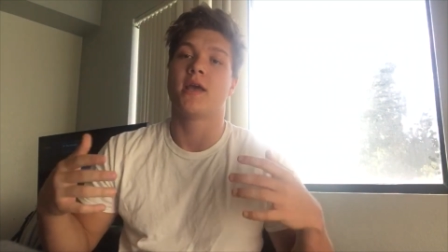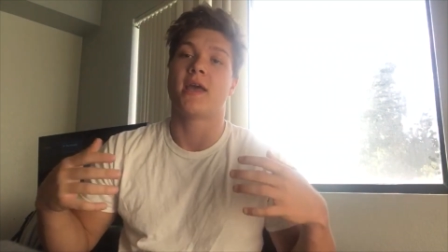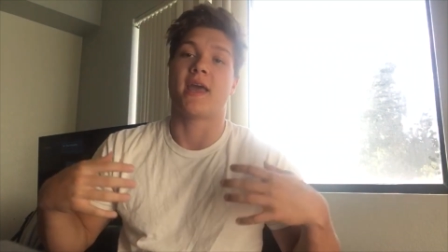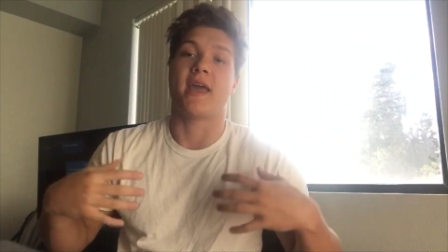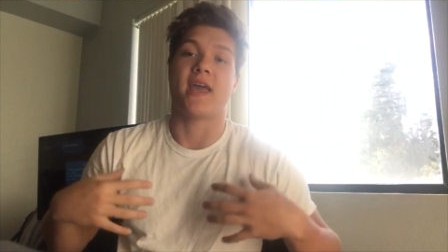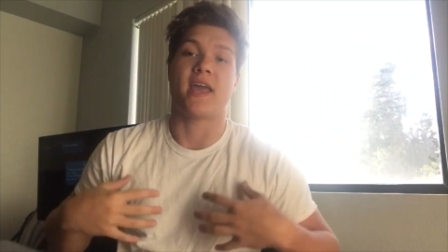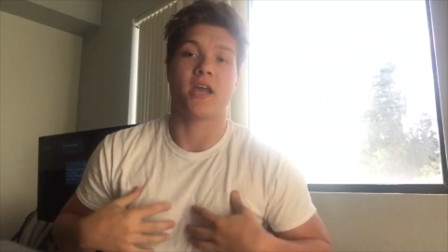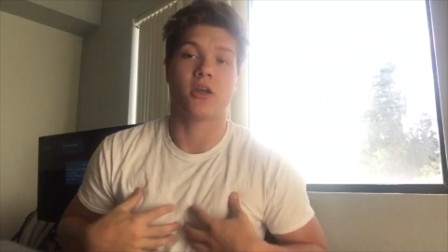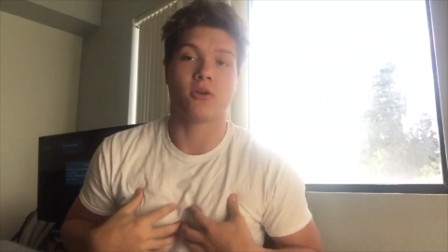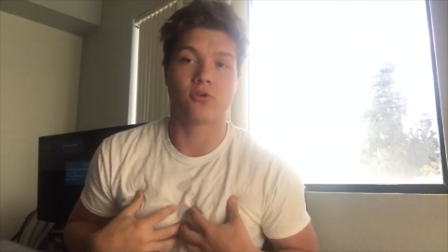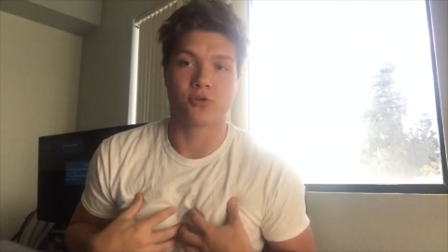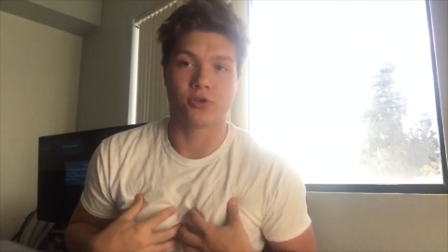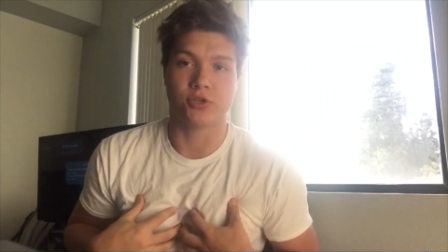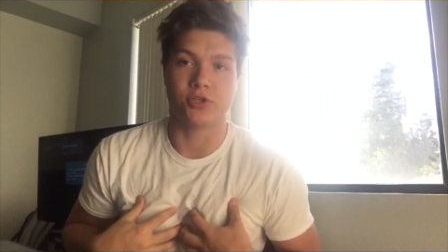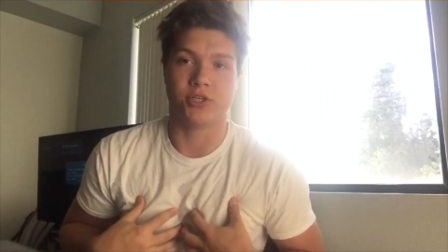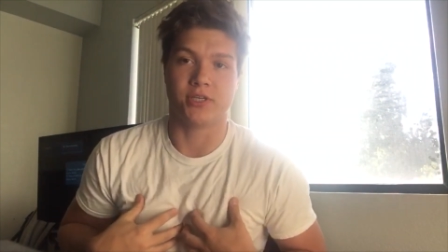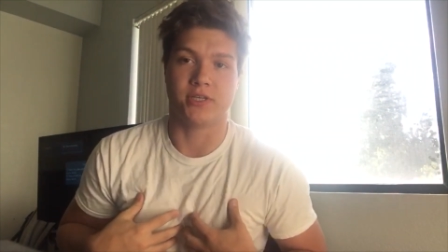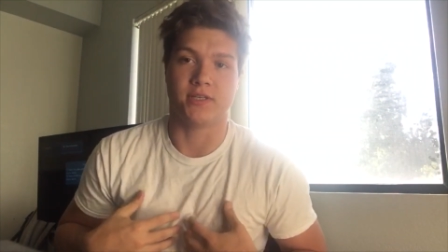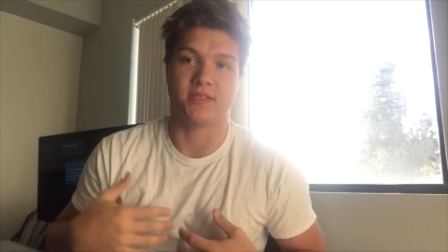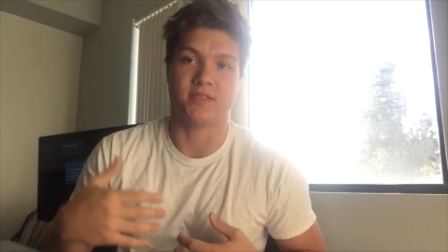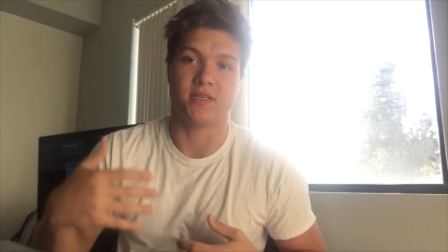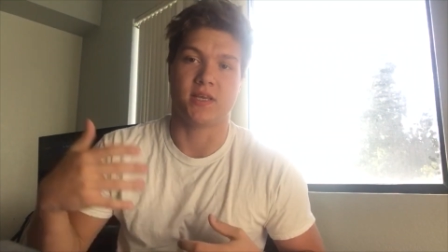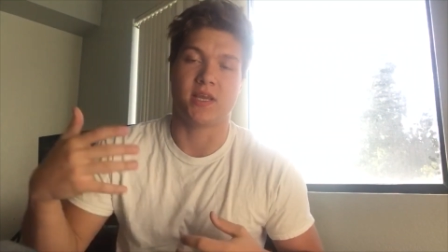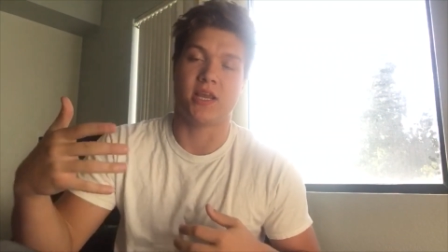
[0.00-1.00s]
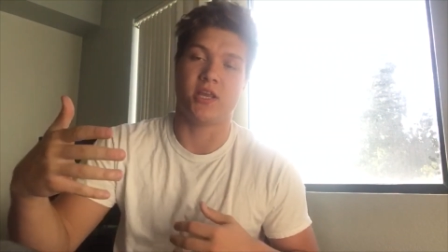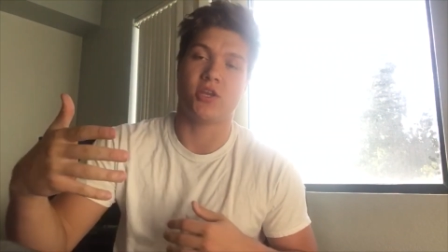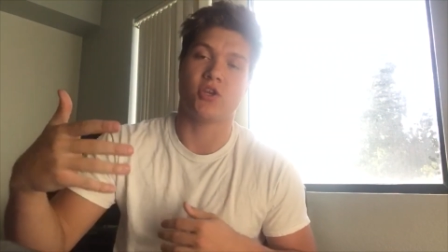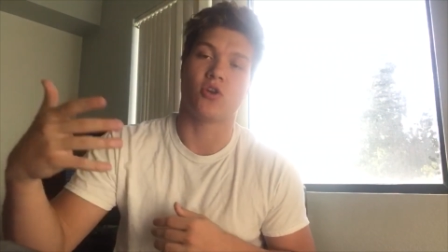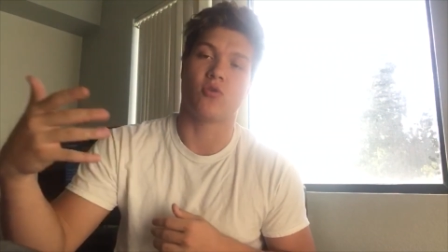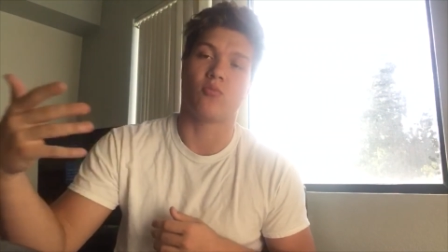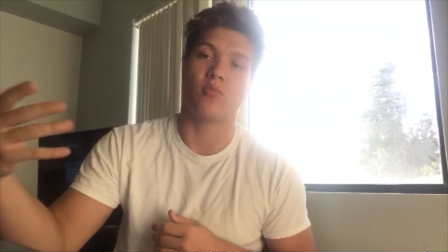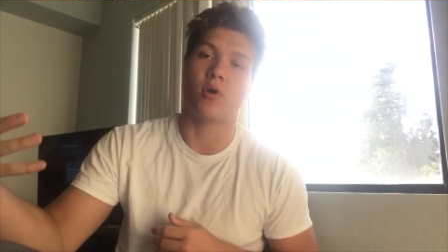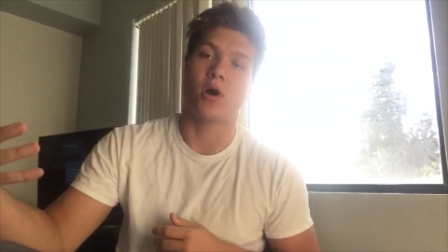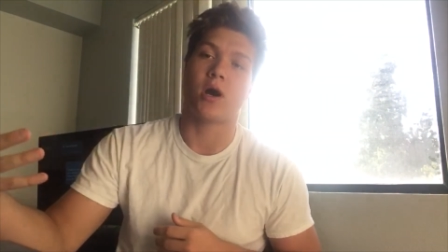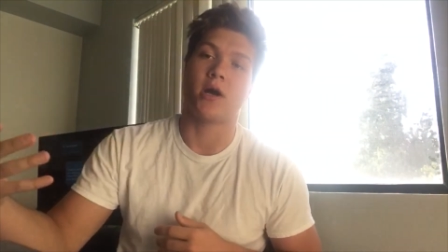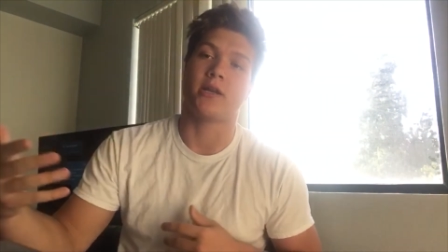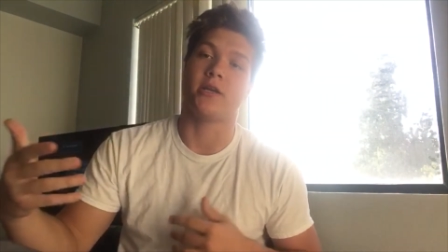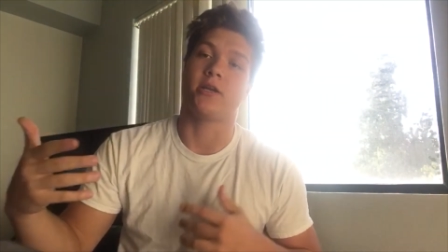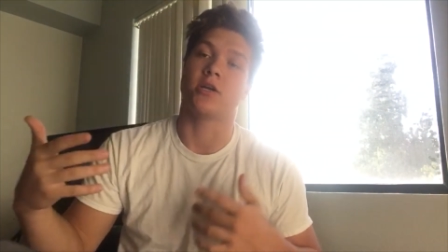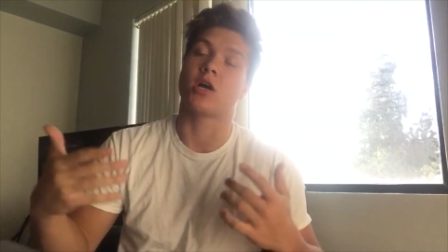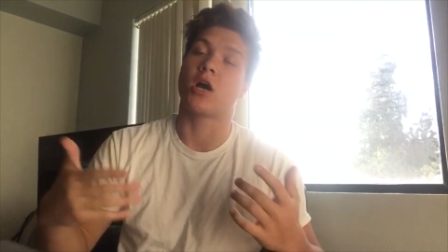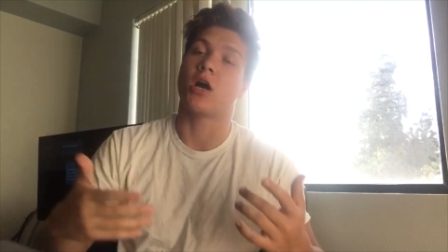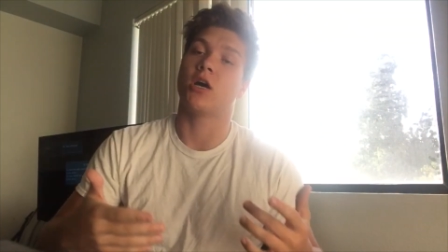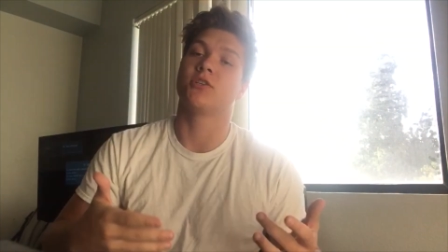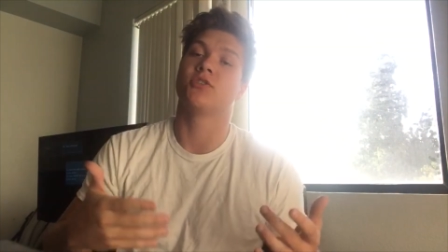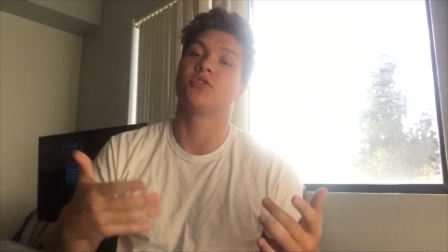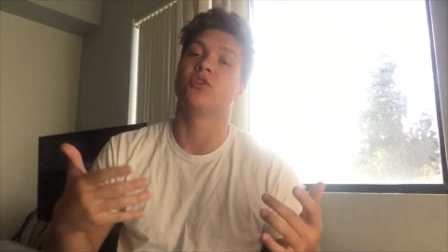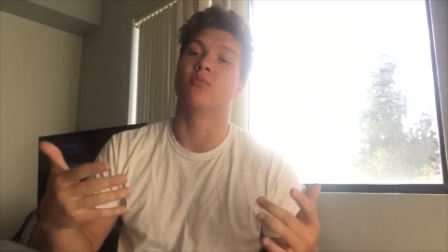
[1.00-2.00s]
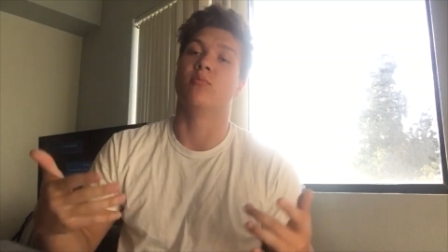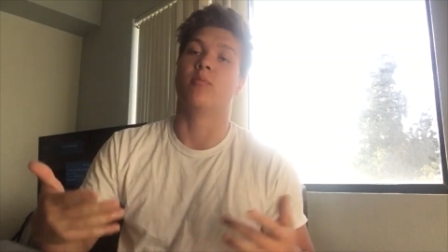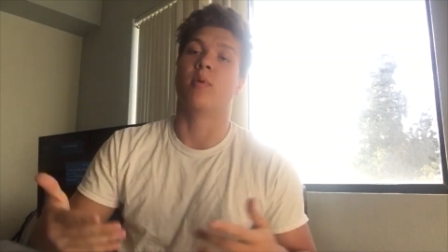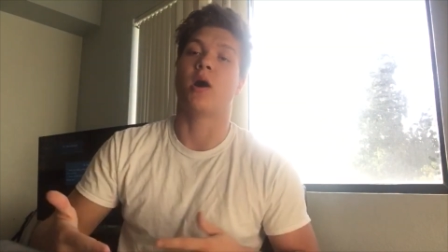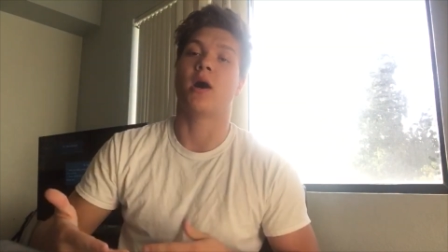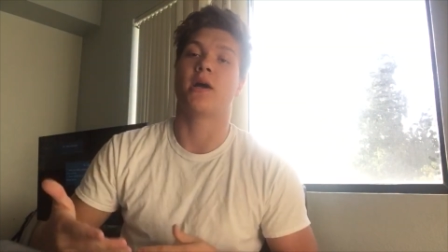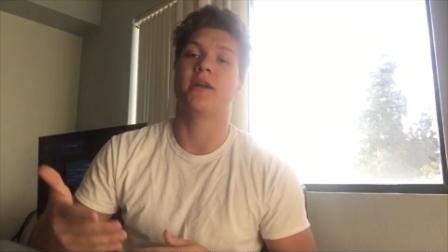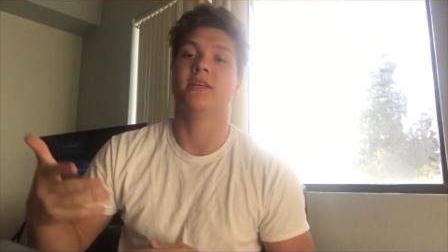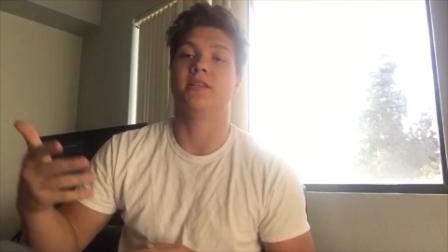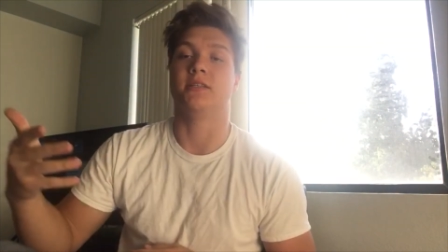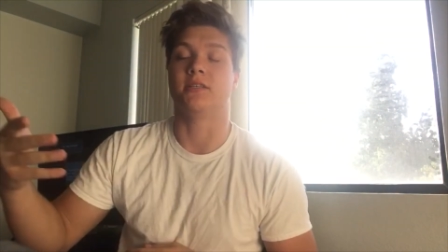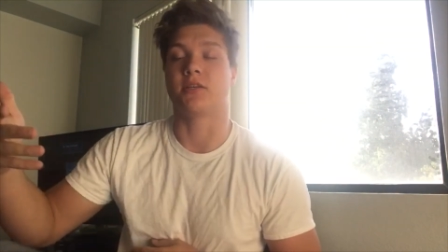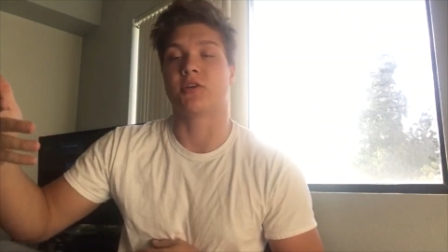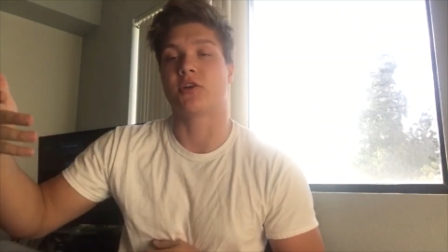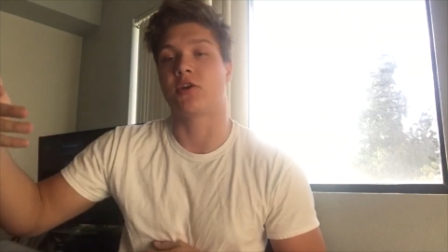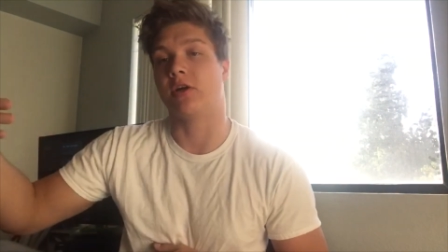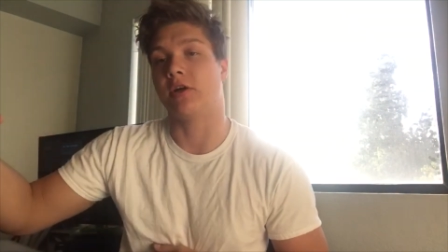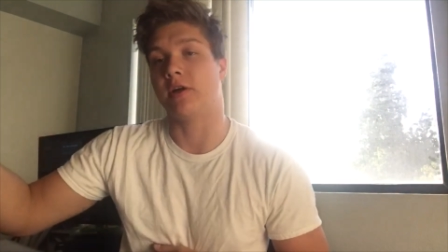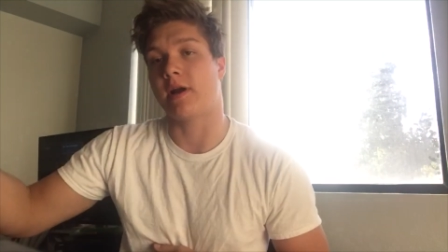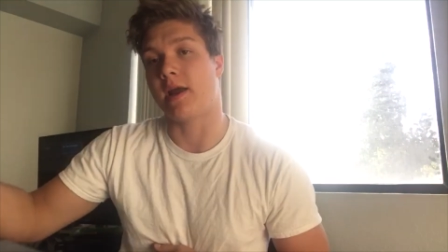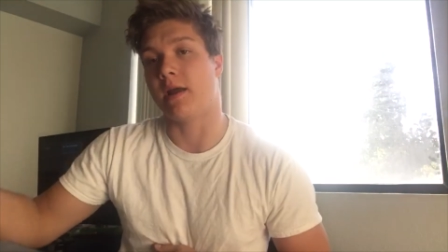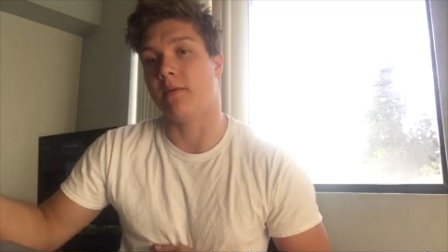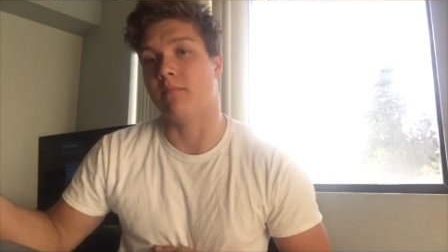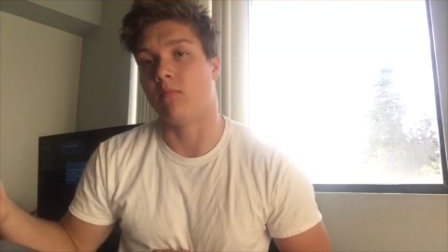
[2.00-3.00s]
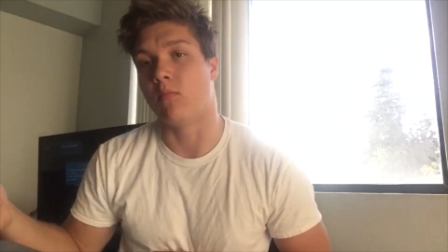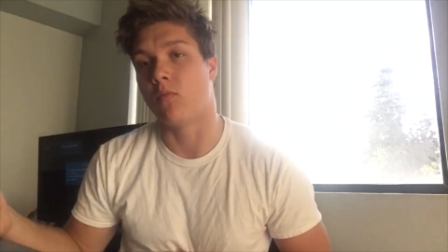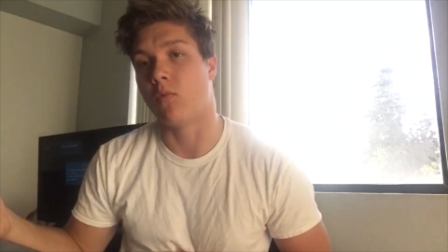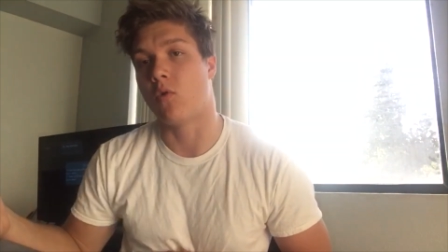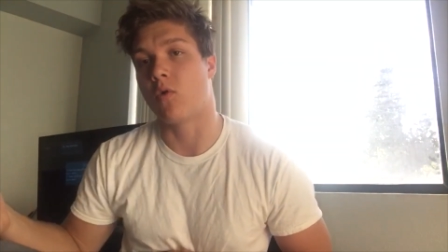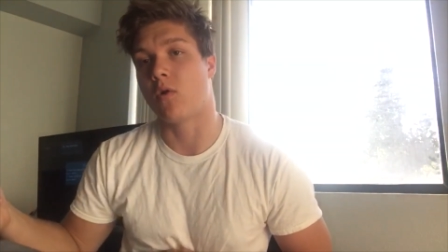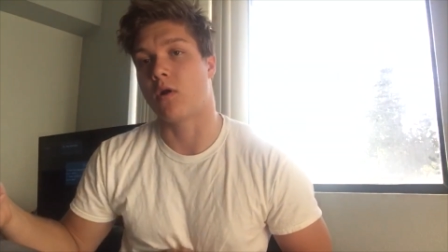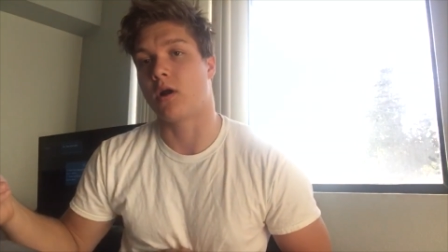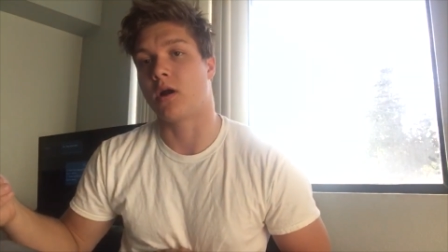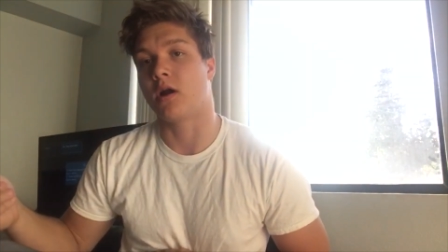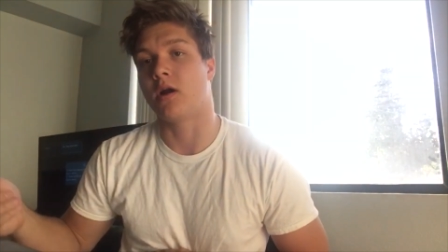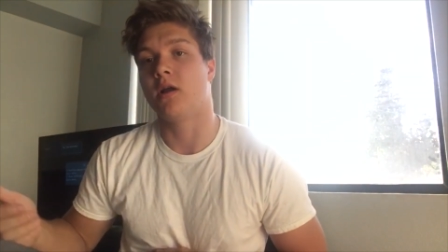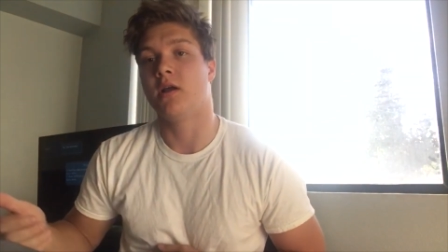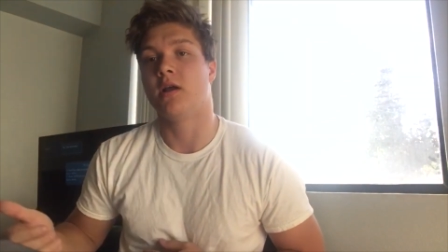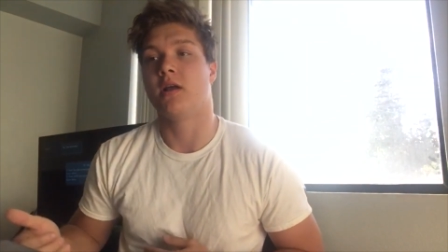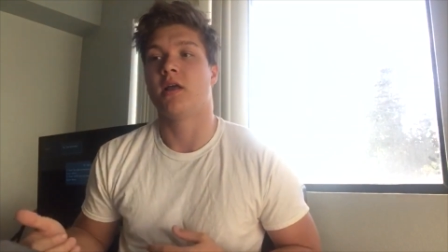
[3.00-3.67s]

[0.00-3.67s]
androgens in your body, cause your body to create more.